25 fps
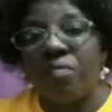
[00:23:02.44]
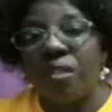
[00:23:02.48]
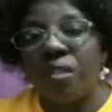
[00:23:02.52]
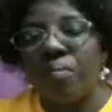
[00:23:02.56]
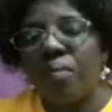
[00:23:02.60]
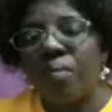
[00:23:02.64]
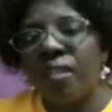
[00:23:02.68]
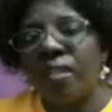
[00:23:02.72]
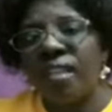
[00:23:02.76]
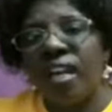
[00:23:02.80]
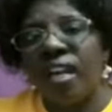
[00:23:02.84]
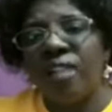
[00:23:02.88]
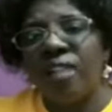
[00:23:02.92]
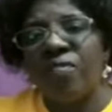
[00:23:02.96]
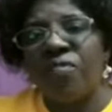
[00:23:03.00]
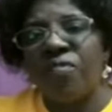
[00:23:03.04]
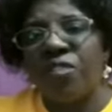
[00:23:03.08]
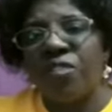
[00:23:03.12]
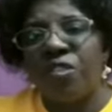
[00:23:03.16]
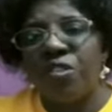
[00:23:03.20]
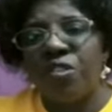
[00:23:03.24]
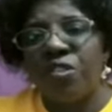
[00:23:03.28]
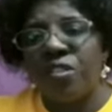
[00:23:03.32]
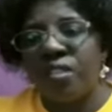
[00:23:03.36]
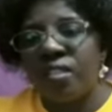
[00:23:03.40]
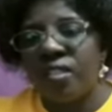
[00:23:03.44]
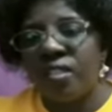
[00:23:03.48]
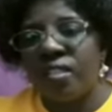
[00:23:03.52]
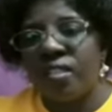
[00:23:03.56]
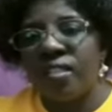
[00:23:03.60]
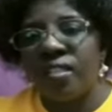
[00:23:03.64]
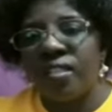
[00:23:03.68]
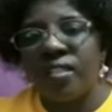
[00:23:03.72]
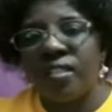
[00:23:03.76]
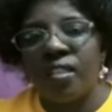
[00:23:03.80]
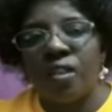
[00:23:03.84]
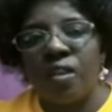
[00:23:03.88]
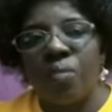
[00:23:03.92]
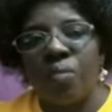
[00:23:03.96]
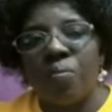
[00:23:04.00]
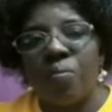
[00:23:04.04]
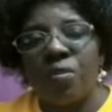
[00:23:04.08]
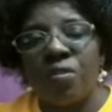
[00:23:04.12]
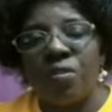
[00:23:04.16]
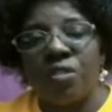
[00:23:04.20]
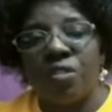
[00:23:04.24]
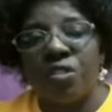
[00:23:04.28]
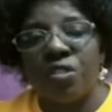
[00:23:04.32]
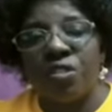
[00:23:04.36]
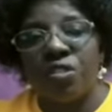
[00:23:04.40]
but unfortunately, the
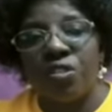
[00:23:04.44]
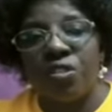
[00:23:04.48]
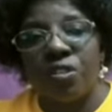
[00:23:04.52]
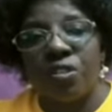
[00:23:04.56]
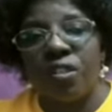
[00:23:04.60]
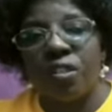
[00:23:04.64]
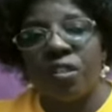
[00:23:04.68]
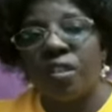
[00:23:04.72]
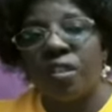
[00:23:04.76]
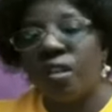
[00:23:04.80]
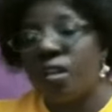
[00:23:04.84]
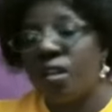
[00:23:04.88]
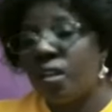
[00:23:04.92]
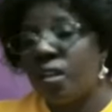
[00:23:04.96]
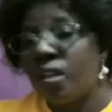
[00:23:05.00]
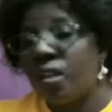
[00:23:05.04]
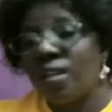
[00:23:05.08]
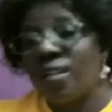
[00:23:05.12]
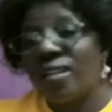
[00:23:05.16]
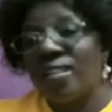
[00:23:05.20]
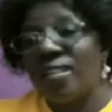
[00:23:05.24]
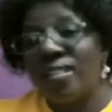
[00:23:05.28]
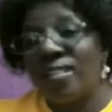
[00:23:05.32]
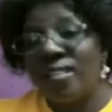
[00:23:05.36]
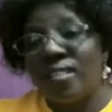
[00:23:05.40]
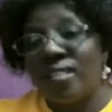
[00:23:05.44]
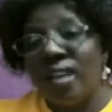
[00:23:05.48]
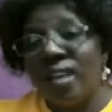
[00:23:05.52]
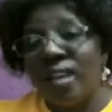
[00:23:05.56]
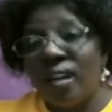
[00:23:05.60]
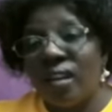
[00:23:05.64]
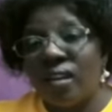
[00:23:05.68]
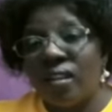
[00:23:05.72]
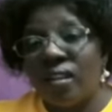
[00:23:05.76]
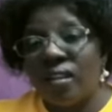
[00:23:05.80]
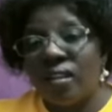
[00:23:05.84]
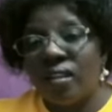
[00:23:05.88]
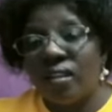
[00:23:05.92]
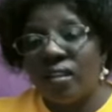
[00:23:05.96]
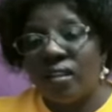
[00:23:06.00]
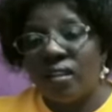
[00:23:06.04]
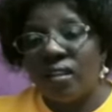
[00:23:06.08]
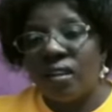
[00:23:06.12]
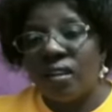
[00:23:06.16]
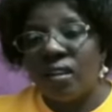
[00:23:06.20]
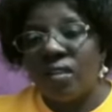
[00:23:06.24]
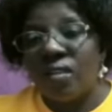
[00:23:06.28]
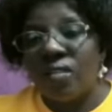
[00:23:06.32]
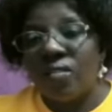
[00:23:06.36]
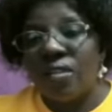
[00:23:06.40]
opposition leader
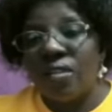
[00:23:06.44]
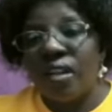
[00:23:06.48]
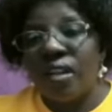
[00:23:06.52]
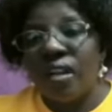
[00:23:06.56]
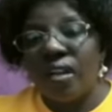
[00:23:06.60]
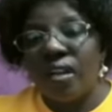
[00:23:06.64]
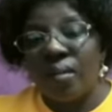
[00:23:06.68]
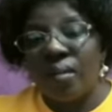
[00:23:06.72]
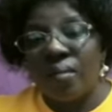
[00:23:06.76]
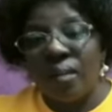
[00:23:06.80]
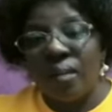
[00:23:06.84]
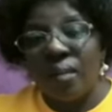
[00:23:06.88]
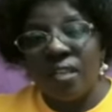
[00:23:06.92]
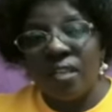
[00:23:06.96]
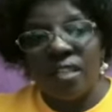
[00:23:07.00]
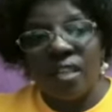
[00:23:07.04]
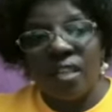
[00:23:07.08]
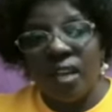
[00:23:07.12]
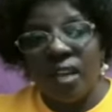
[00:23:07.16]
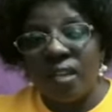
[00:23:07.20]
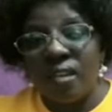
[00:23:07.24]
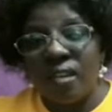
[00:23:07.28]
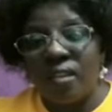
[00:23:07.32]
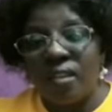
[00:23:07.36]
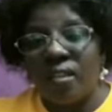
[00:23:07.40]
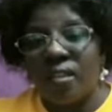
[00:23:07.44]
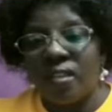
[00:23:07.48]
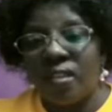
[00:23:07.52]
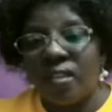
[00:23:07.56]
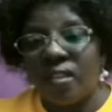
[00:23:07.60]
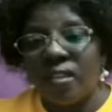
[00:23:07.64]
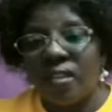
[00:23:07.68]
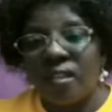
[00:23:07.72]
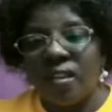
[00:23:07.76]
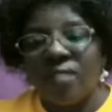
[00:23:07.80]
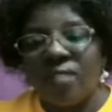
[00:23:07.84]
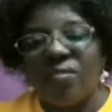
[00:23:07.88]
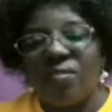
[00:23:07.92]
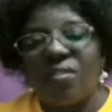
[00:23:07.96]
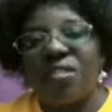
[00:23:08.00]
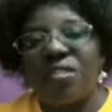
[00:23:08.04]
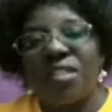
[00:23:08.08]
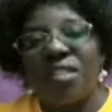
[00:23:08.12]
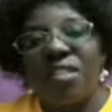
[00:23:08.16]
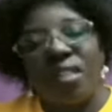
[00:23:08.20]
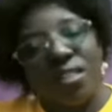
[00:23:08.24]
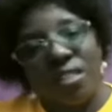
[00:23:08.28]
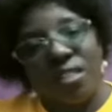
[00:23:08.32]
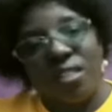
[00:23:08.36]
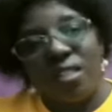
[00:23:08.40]
Riek Machar
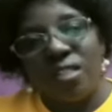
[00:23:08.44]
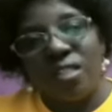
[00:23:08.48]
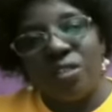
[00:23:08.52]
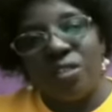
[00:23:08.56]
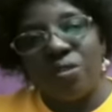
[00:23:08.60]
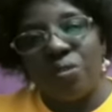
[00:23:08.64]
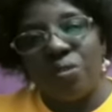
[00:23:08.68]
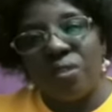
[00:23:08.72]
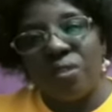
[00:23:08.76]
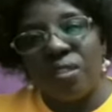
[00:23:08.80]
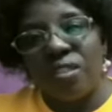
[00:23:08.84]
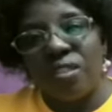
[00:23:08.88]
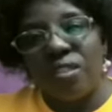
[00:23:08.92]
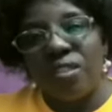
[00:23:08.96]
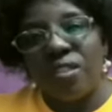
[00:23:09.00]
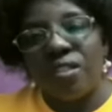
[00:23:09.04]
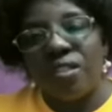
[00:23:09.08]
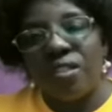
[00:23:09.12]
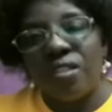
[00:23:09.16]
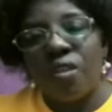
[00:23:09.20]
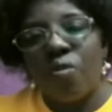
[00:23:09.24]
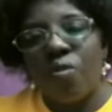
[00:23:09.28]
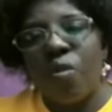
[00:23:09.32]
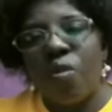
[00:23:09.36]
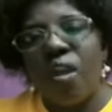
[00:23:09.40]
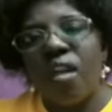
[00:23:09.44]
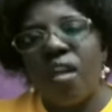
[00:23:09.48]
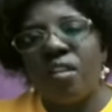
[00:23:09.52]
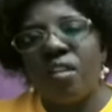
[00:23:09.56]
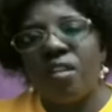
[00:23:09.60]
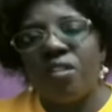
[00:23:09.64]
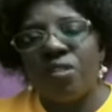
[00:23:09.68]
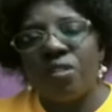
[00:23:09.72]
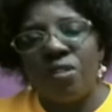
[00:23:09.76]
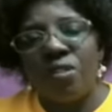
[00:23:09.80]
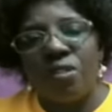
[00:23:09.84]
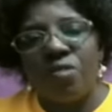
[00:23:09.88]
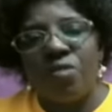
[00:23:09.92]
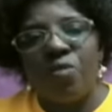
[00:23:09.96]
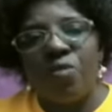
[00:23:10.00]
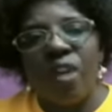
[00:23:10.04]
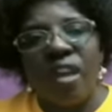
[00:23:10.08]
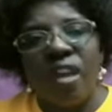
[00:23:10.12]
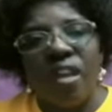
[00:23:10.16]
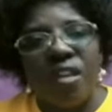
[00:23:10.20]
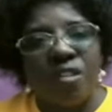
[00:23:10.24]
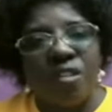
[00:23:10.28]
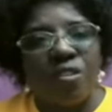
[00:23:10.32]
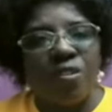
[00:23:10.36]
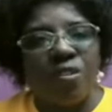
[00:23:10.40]
rejected to it where do you, where
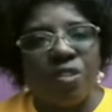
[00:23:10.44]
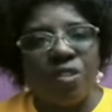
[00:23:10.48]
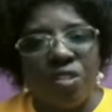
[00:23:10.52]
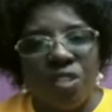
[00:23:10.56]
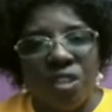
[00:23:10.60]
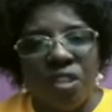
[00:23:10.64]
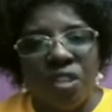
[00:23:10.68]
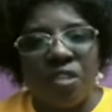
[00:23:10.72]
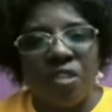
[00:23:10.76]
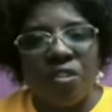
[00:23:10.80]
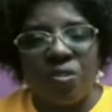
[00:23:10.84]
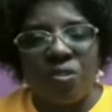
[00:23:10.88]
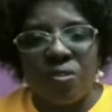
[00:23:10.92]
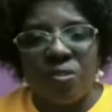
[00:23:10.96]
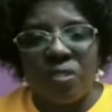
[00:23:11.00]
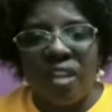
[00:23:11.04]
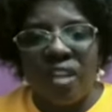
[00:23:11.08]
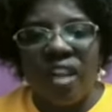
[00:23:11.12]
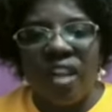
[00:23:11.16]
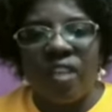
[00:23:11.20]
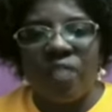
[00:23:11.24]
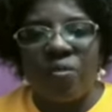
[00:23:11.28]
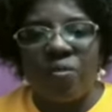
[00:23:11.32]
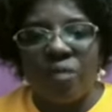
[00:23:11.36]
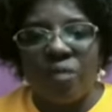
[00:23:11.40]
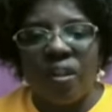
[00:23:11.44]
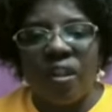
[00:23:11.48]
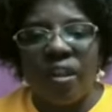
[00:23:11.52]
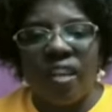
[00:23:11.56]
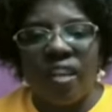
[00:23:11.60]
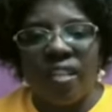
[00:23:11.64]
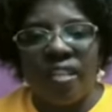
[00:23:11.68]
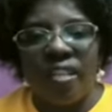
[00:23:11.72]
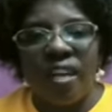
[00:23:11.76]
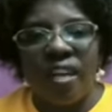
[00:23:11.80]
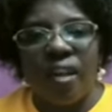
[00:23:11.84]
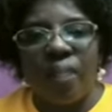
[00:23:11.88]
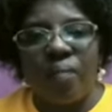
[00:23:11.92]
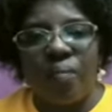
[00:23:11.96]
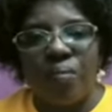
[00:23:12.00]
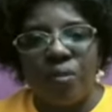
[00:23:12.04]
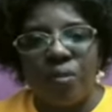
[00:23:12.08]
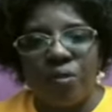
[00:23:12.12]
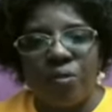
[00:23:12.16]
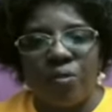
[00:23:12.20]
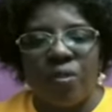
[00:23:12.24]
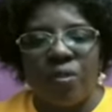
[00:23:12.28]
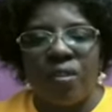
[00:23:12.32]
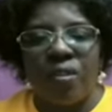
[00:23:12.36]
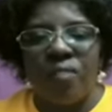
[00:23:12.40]
do you think Sudan will end up to
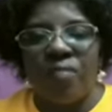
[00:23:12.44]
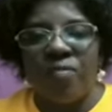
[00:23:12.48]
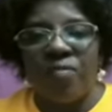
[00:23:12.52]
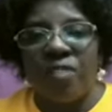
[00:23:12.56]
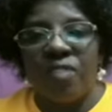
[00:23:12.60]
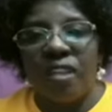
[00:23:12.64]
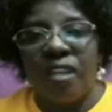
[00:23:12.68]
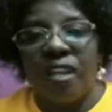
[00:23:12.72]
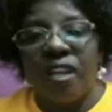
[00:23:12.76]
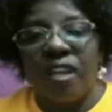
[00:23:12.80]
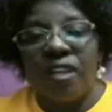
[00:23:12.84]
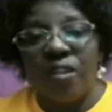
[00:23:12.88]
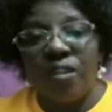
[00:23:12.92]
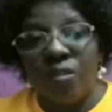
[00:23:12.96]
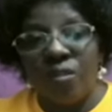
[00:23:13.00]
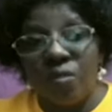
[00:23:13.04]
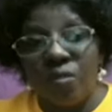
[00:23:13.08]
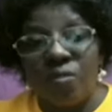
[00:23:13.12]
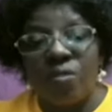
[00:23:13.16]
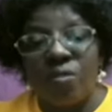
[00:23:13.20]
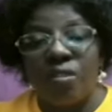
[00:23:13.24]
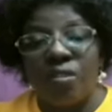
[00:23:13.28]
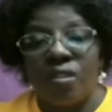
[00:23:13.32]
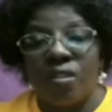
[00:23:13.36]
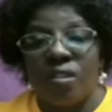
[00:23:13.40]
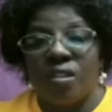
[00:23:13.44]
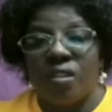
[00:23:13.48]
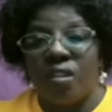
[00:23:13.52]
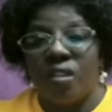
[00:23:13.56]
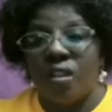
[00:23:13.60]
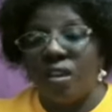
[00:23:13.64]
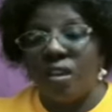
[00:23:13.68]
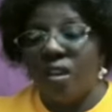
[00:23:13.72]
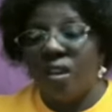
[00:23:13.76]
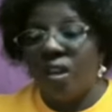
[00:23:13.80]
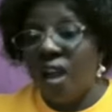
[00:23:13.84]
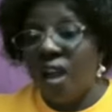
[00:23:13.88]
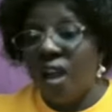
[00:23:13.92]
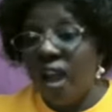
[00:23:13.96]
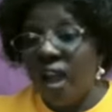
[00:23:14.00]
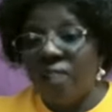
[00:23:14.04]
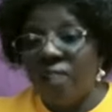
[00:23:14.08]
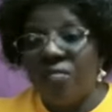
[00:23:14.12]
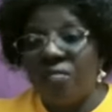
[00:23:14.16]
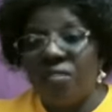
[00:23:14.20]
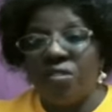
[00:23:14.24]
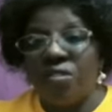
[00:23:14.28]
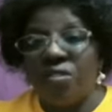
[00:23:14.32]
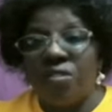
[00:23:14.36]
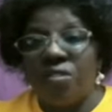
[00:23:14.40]
if they cannot South Sudan. have
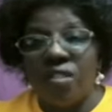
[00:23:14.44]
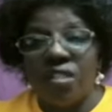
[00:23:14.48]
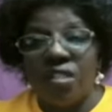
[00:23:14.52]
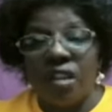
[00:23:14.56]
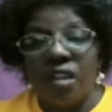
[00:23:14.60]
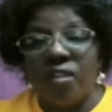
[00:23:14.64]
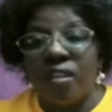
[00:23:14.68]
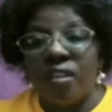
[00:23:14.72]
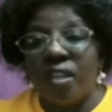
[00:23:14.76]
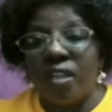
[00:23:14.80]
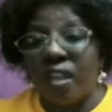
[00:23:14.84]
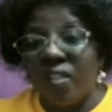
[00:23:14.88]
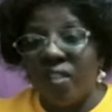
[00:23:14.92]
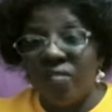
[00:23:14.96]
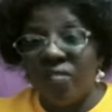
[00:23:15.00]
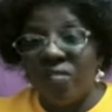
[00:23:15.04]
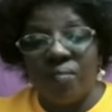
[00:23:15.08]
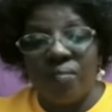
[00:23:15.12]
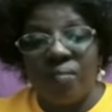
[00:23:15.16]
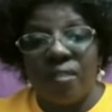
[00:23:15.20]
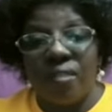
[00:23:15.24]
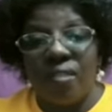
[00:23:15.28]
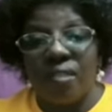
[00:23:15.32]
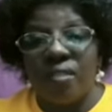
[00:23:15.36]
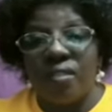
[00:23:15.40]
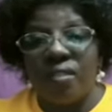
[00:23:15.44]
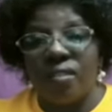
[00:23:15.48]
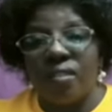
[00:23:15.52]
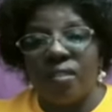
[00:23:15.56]
a government?